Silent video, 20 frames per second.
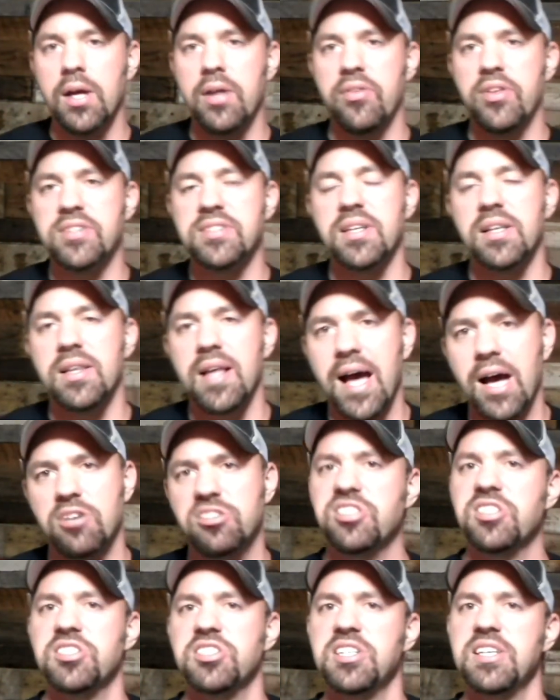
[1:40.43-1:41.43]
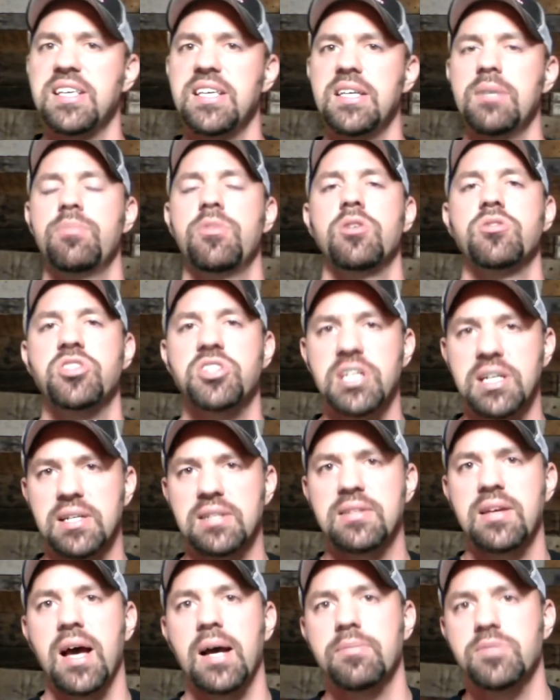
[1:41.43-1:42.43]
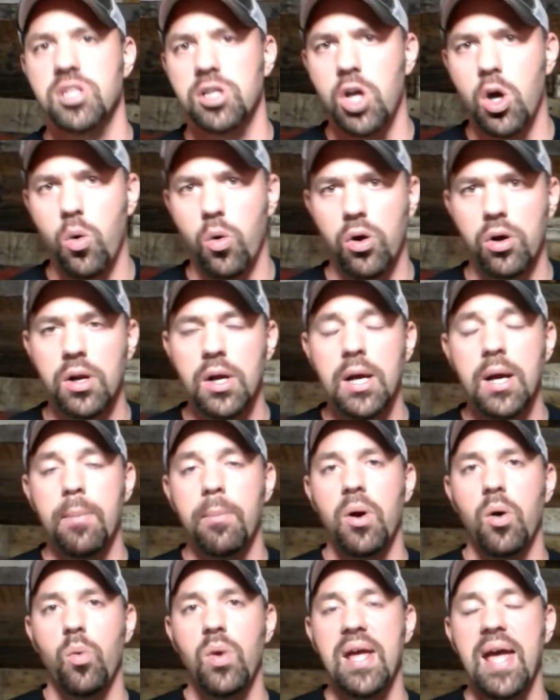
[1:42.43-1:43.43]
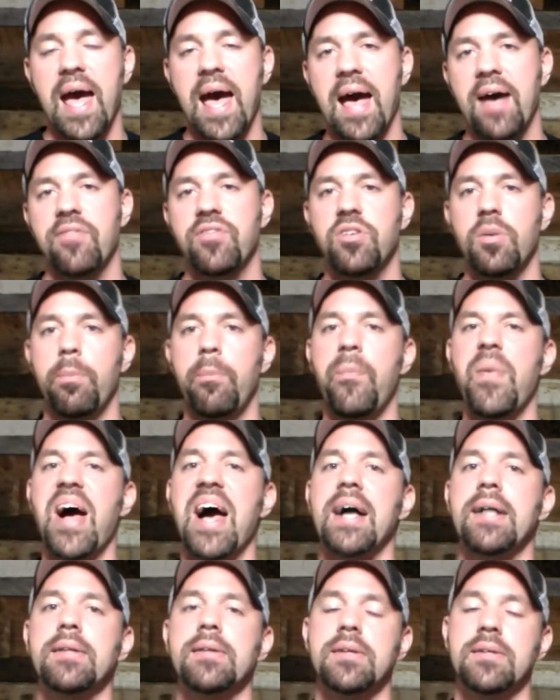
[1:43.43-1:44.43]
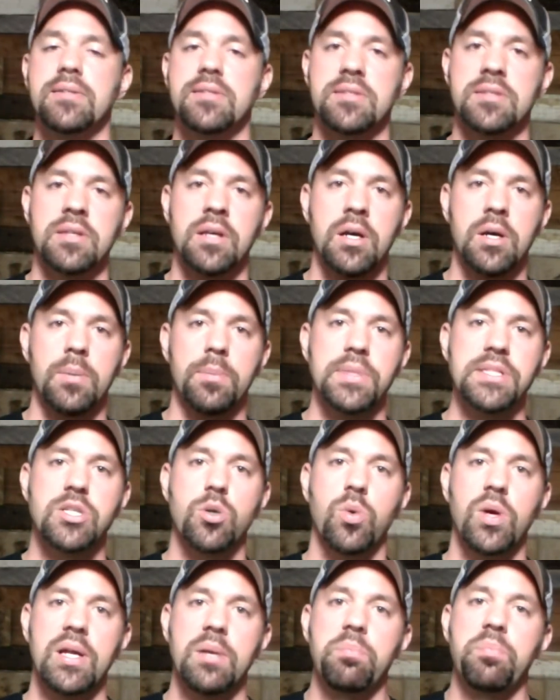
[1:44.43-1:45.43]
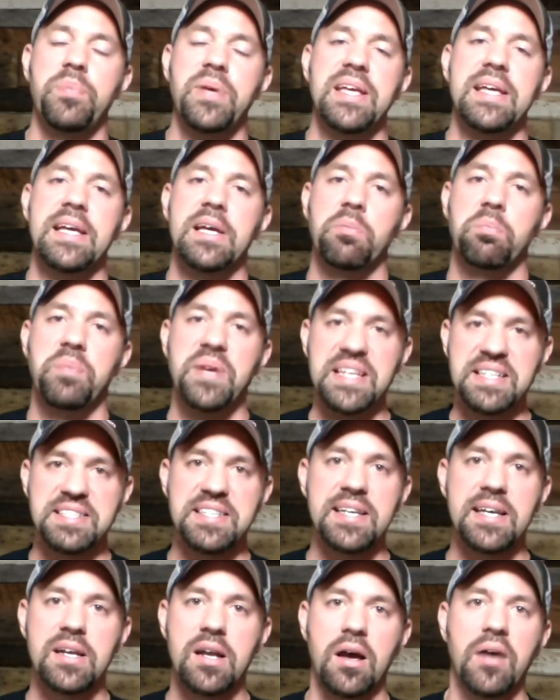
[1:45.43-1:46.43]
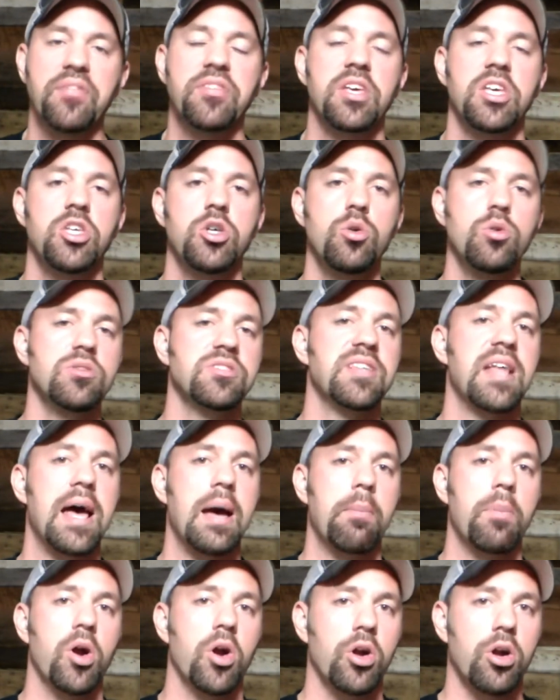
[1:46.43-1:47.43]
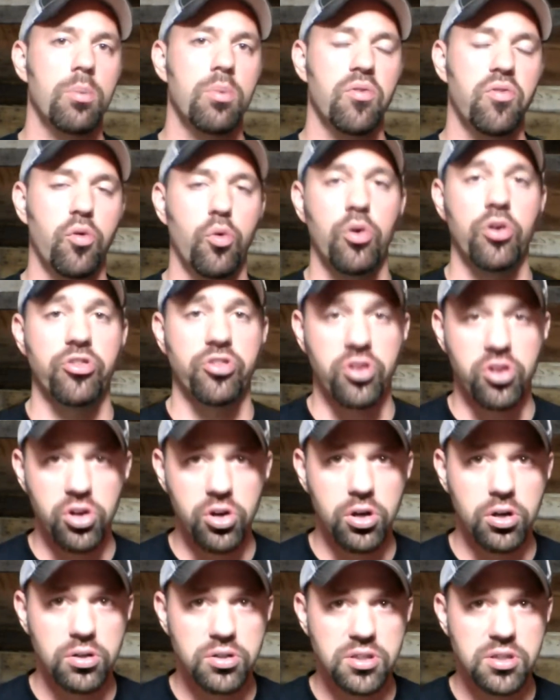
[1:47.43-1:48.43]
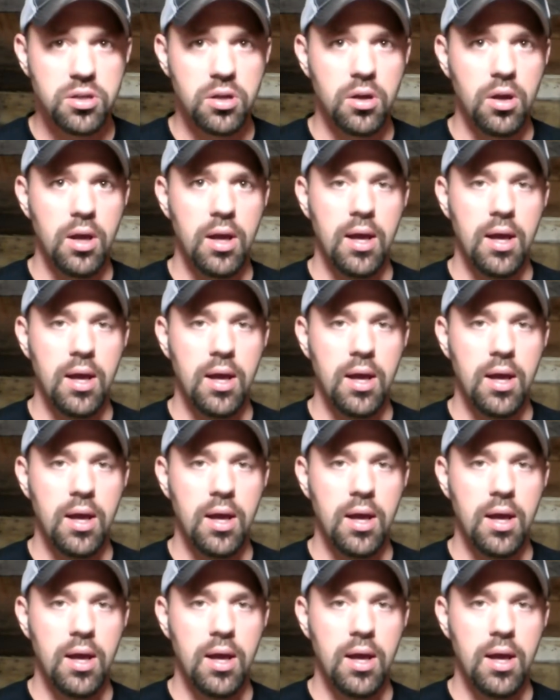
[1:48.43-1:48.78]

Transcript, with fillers: This allows us to keep those ticket times lower, but we have to balance between being busy enough to use that burger before it's cooked